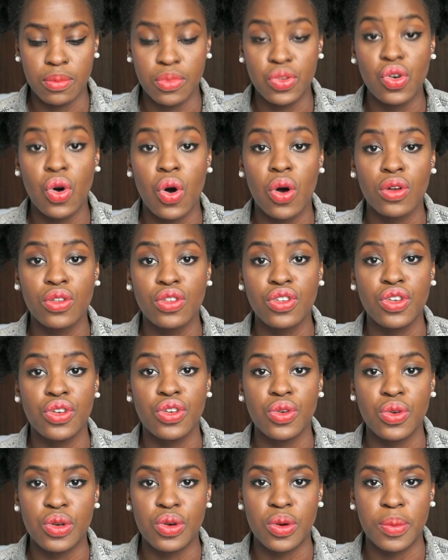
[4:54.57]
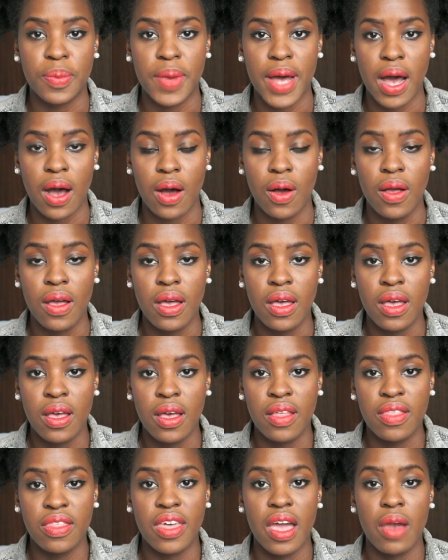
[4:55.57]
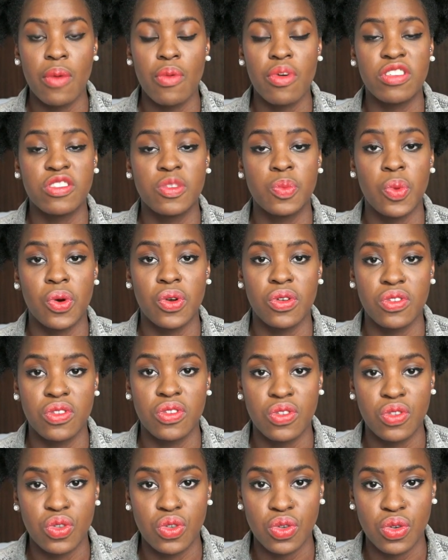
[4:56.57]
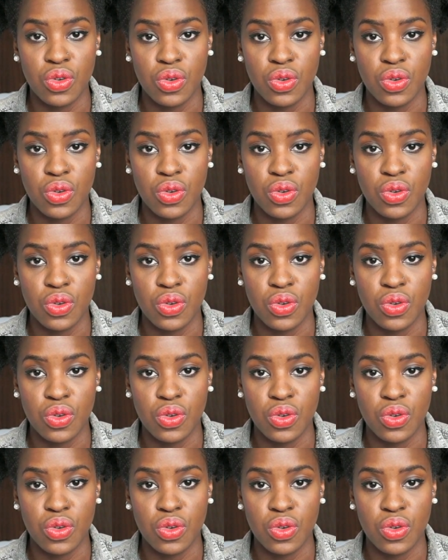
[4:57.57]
talk to you about their response to,